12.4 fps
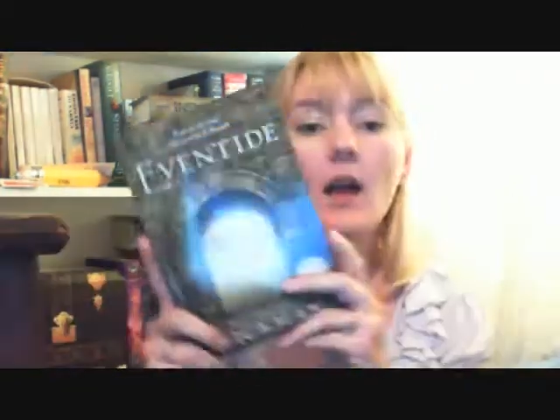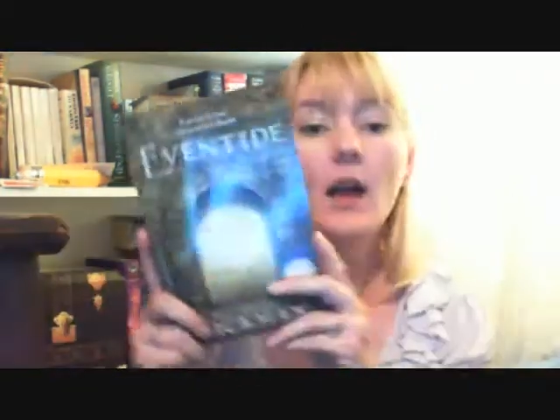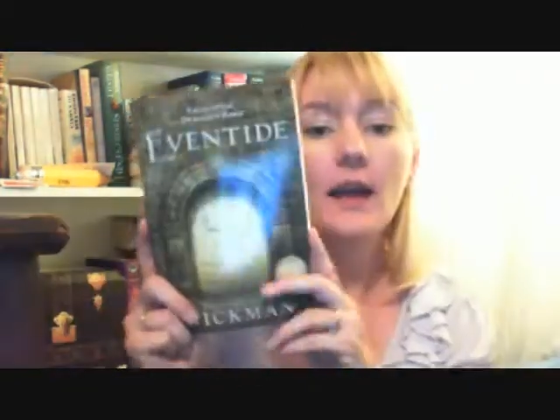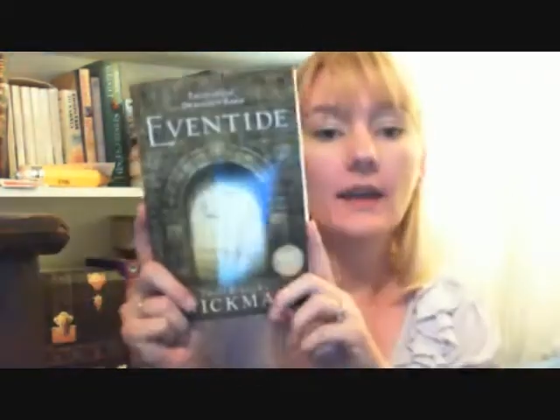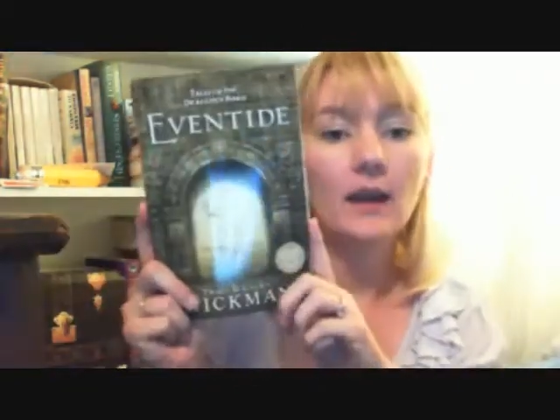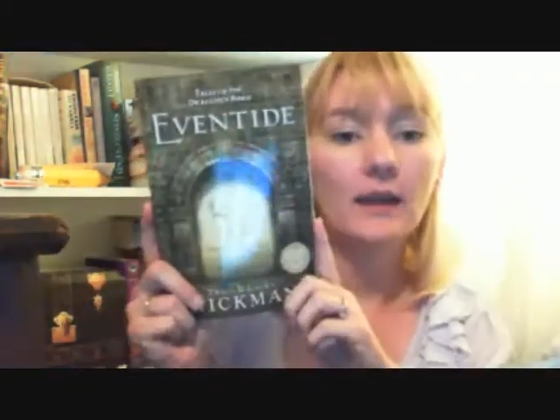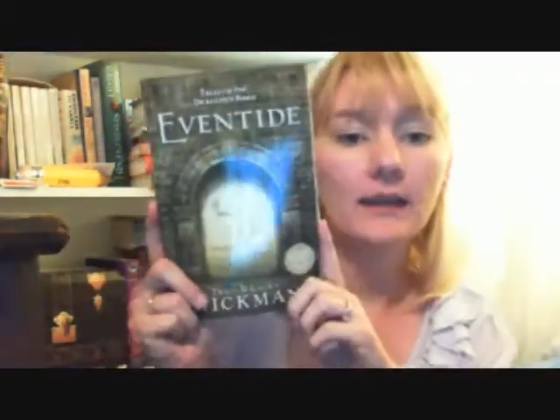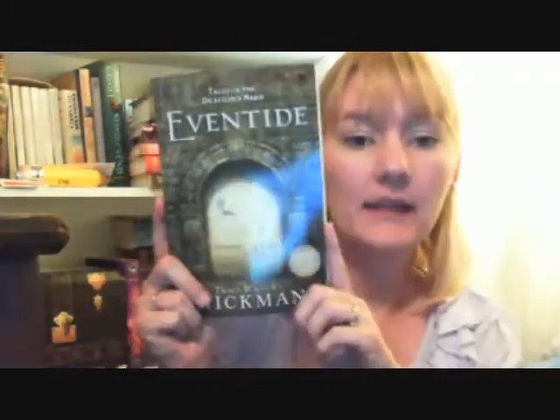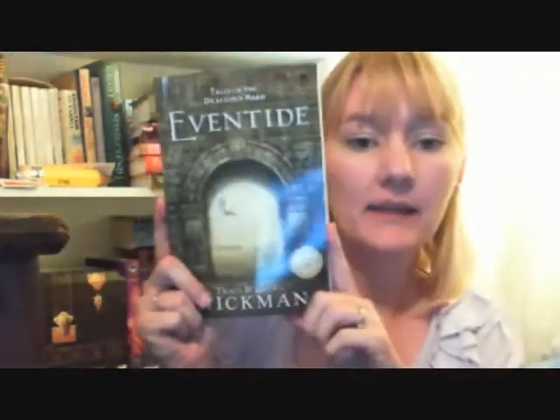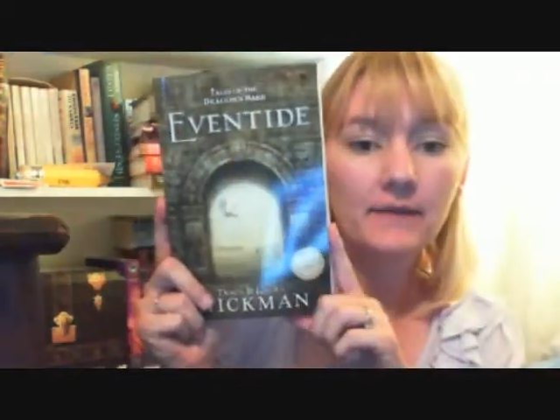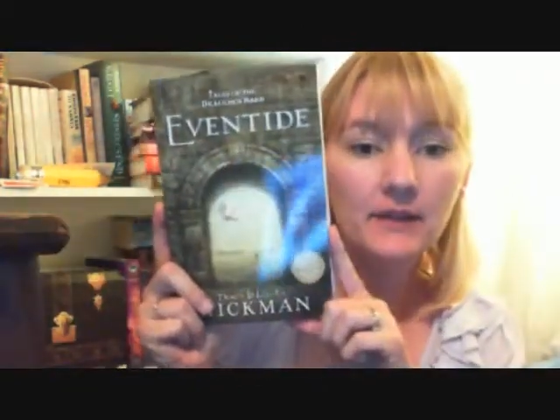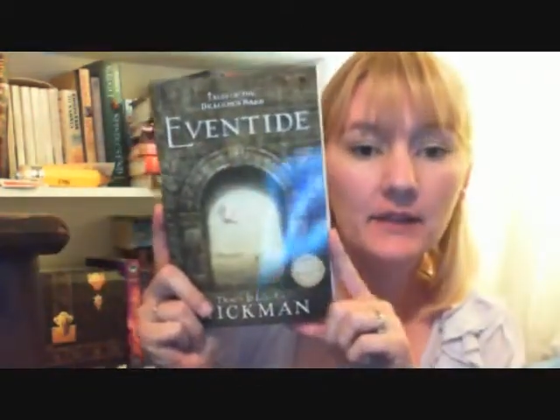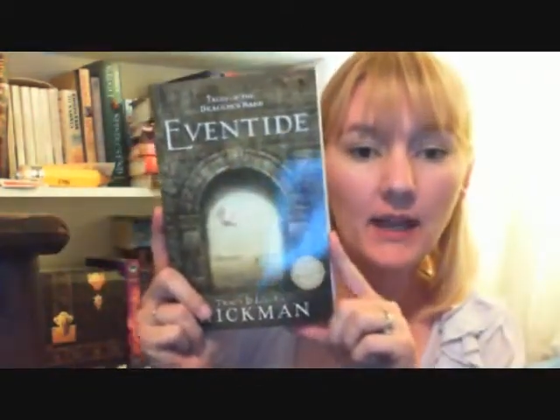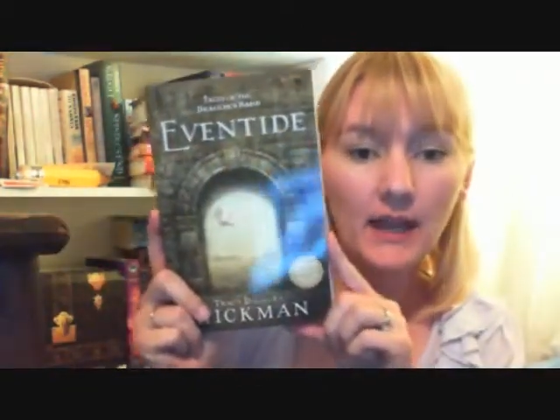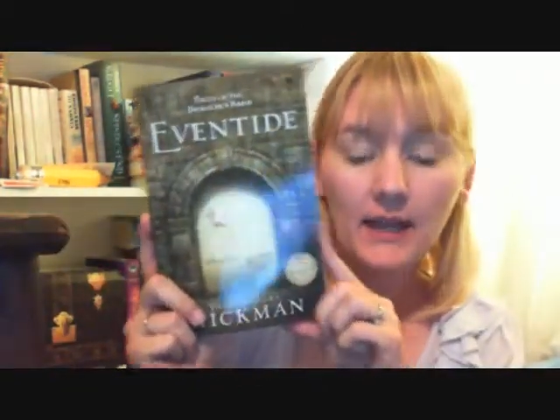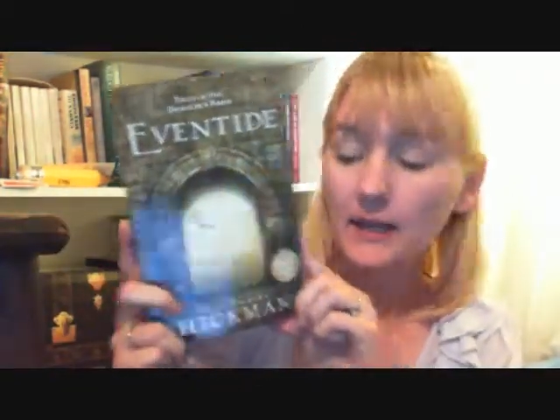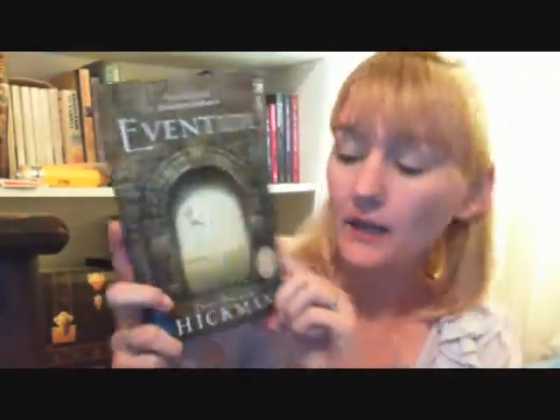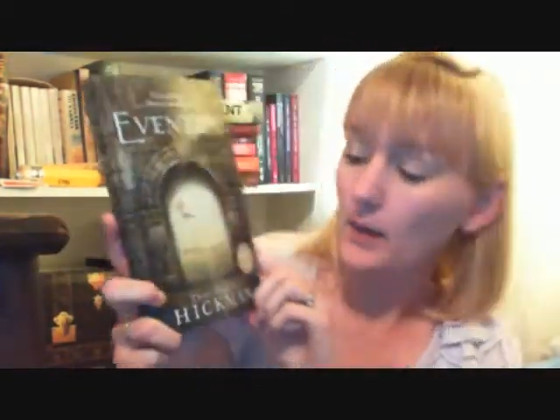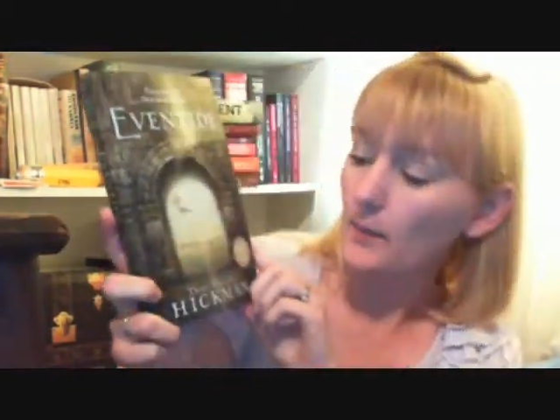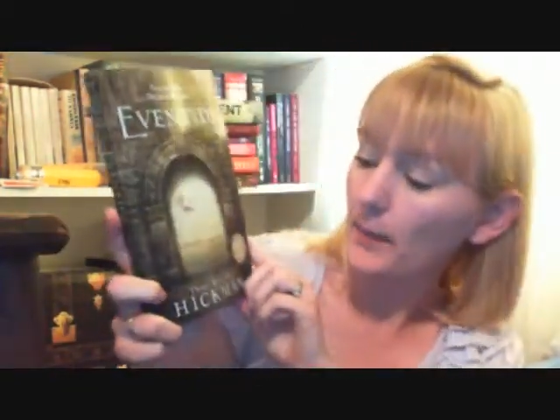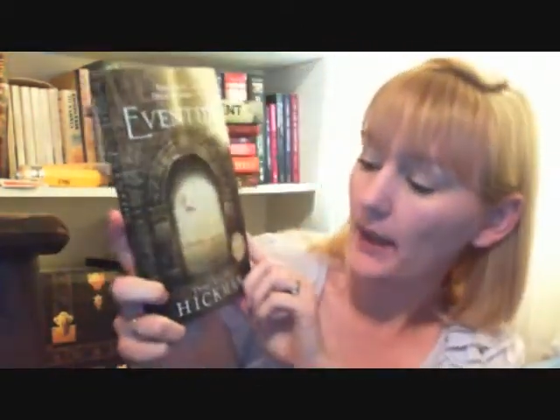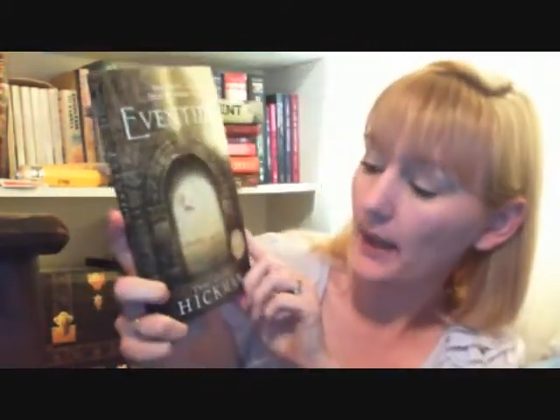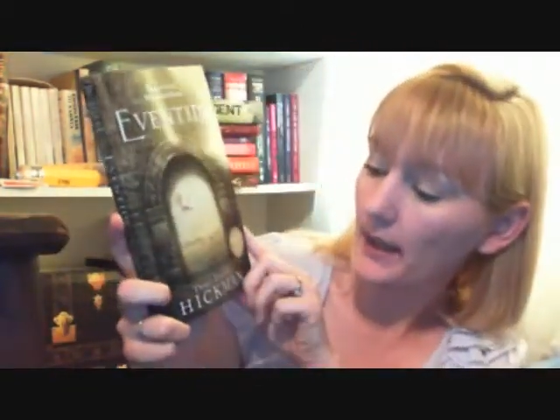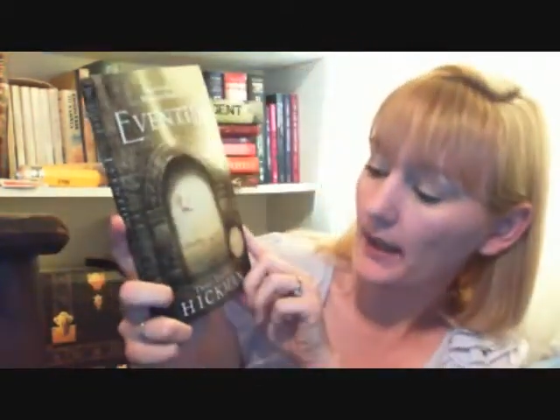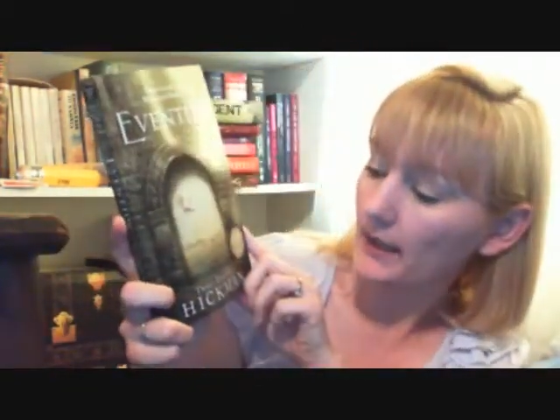I got EVENTIDE
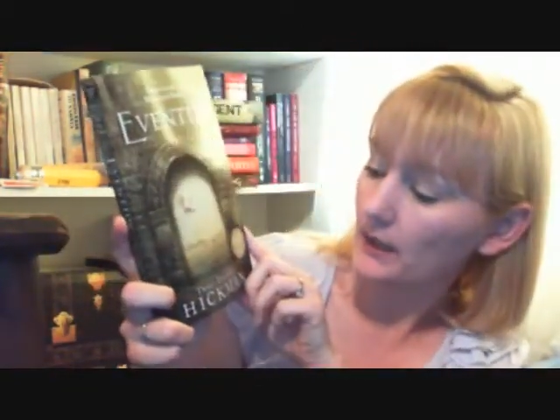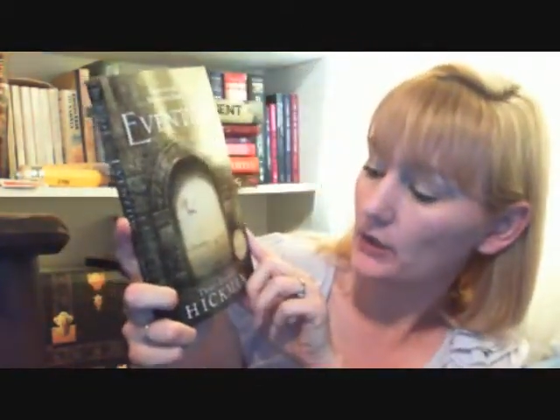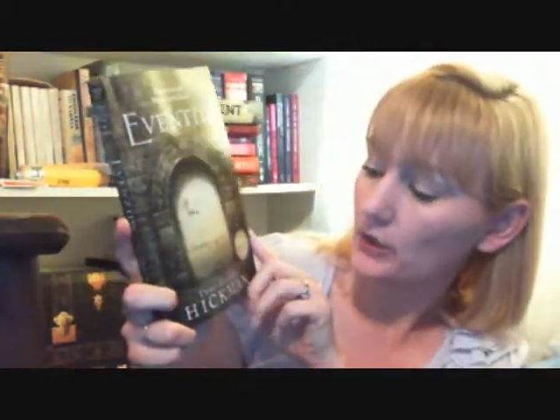by